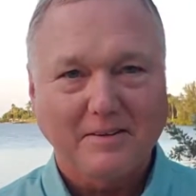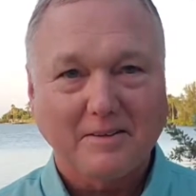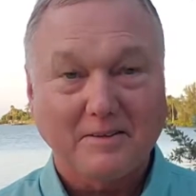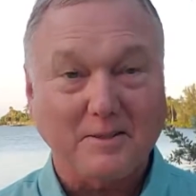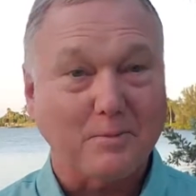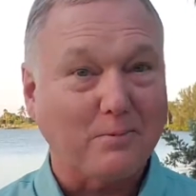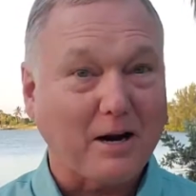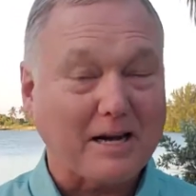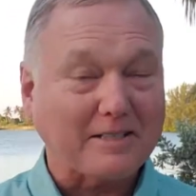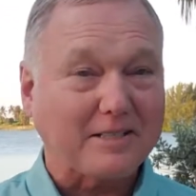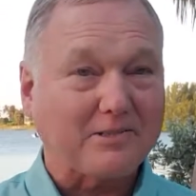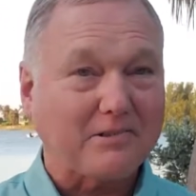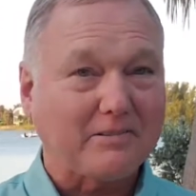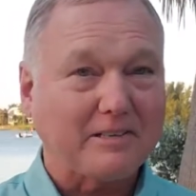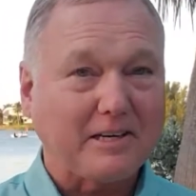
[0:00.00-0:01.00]
So practice,
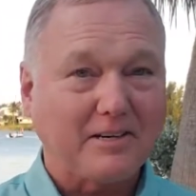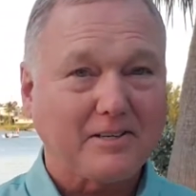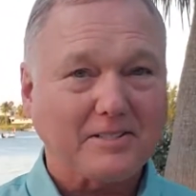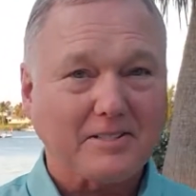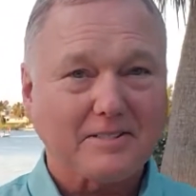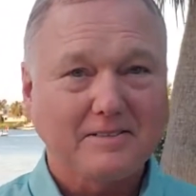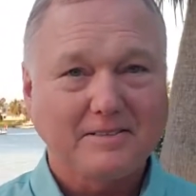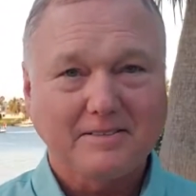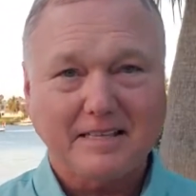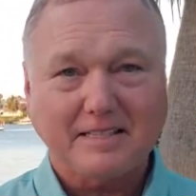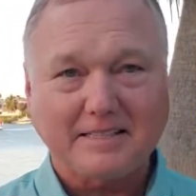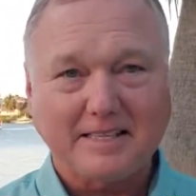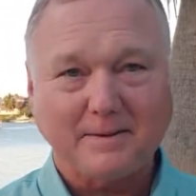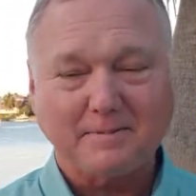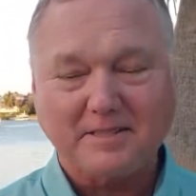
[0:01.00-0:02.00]
drill, rehearse, that's
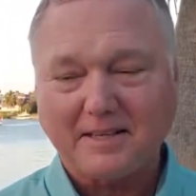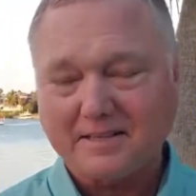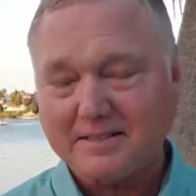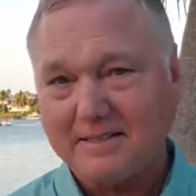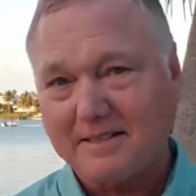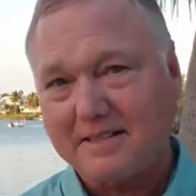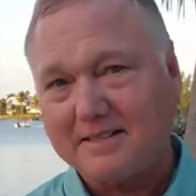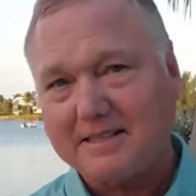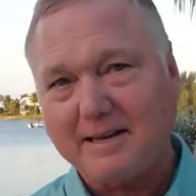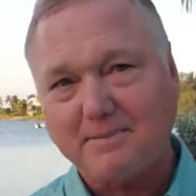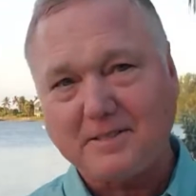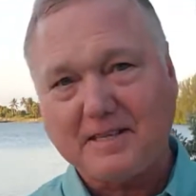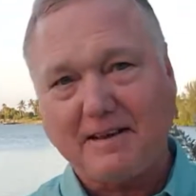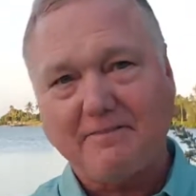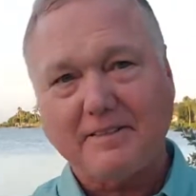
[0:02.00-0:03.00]
step 6. And then step
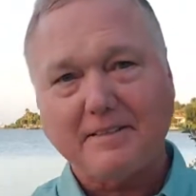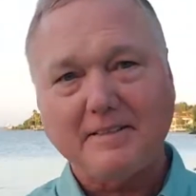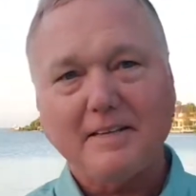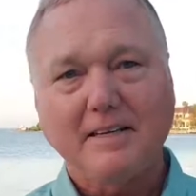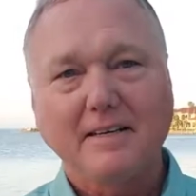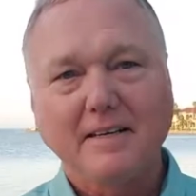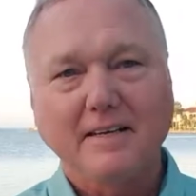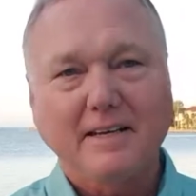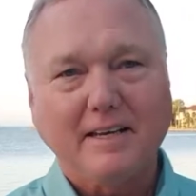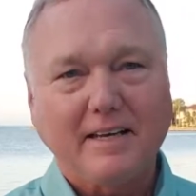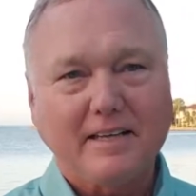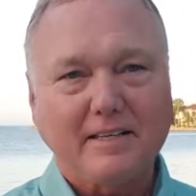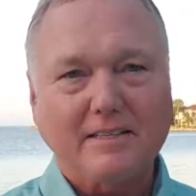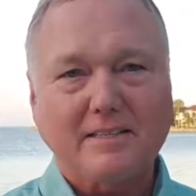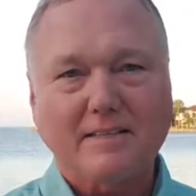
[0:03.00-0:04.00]
7
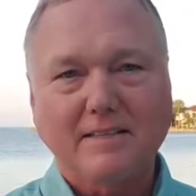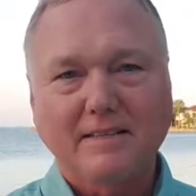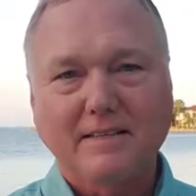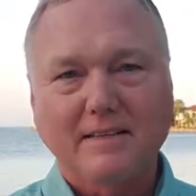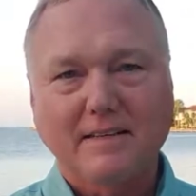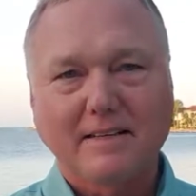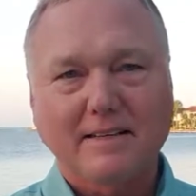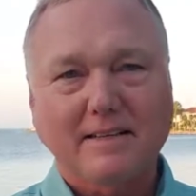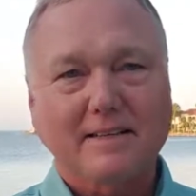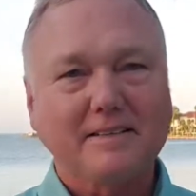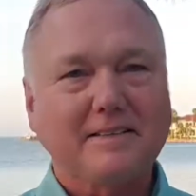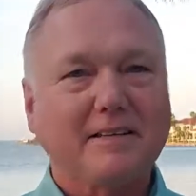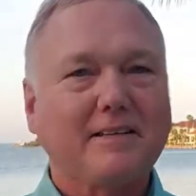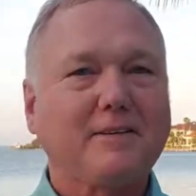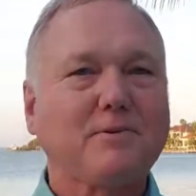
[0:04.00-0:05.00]
is
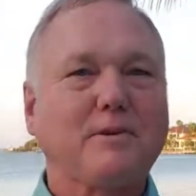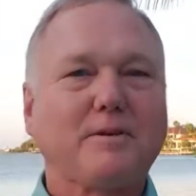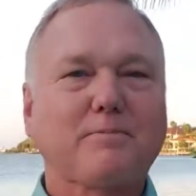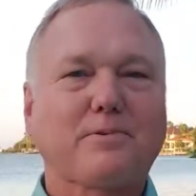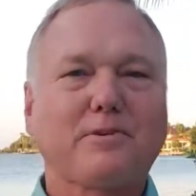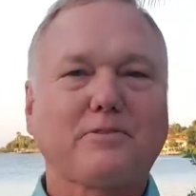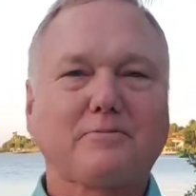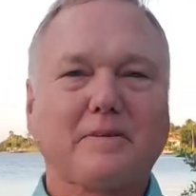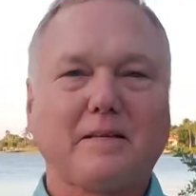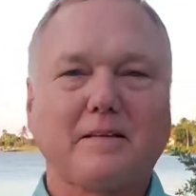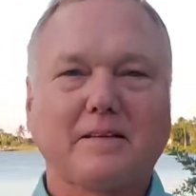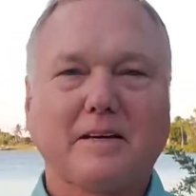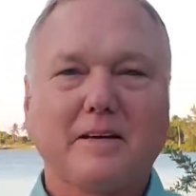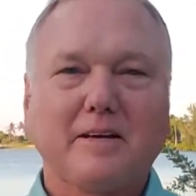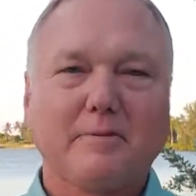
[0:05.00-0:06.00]
continual improvement.
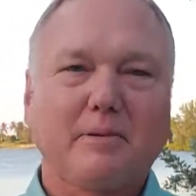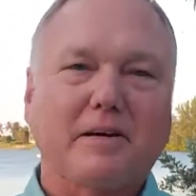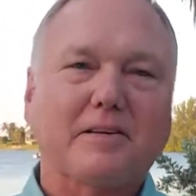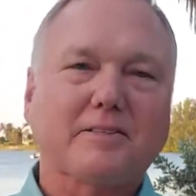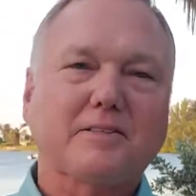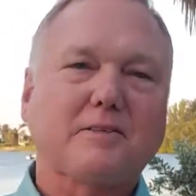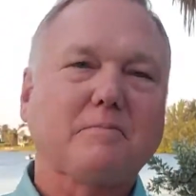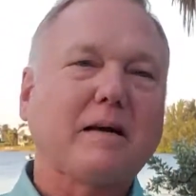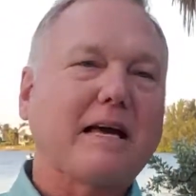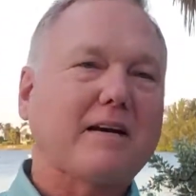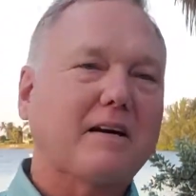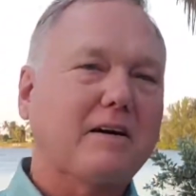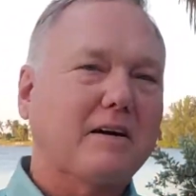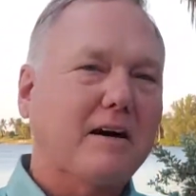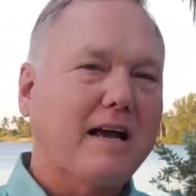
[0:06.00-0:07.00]
Because no
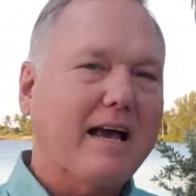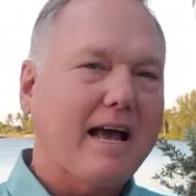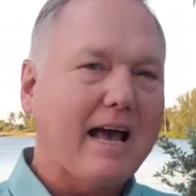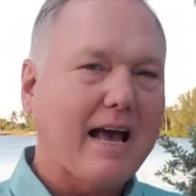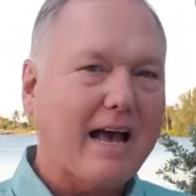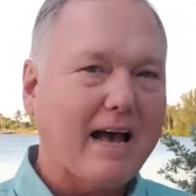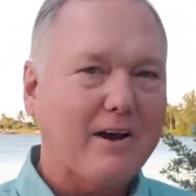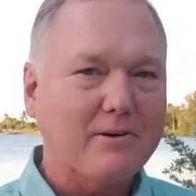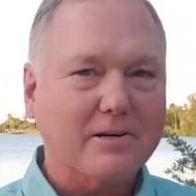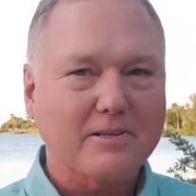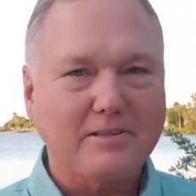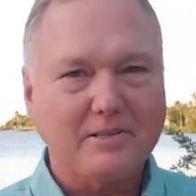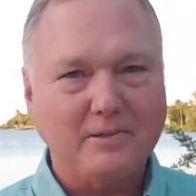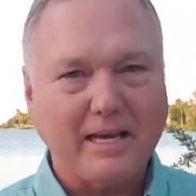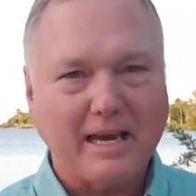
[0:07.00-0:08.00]
matter how good
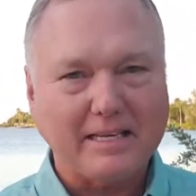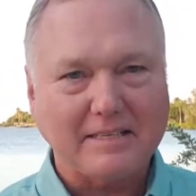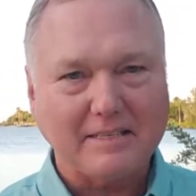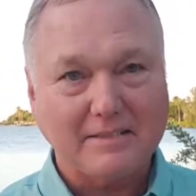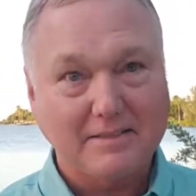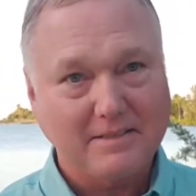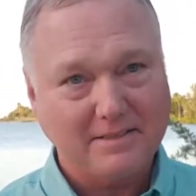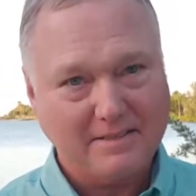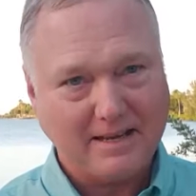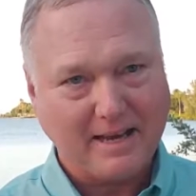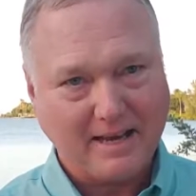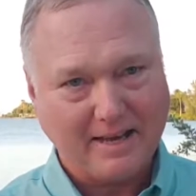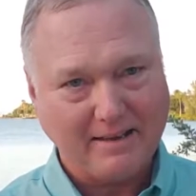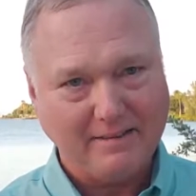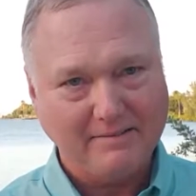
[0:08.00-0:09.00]
you get
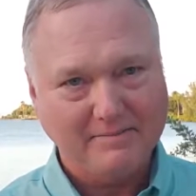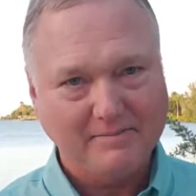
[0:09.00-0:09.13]
today,